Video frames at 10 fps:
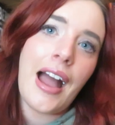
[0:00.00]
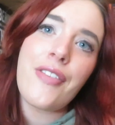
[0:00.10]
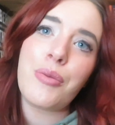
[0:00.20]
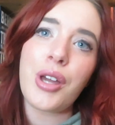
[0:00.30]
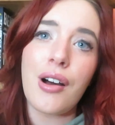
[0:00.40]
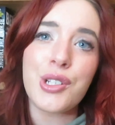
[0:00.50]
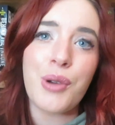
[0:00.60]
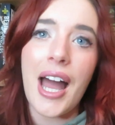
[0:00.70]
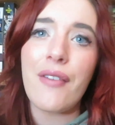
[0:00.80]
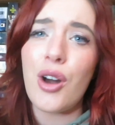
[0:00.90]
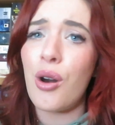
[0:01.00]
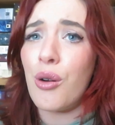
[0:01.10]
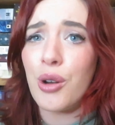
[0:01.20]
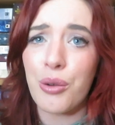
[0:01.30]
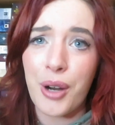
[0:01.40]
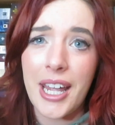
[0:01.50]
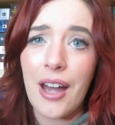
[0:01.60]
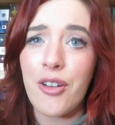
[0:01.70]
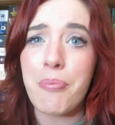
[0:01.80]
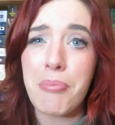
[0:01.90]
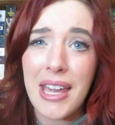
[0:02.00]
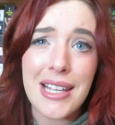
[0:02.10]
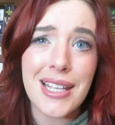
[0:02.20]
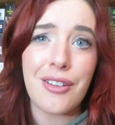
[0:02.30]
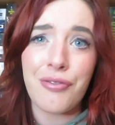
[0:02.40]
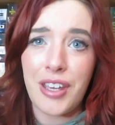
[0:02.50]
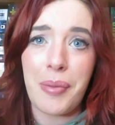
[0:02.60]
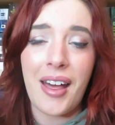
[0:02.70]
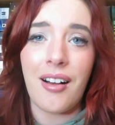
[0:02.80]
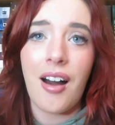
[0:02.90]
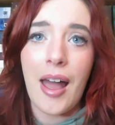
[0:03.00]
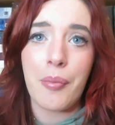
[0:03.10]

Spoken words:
And then we also have a whole array of amazing female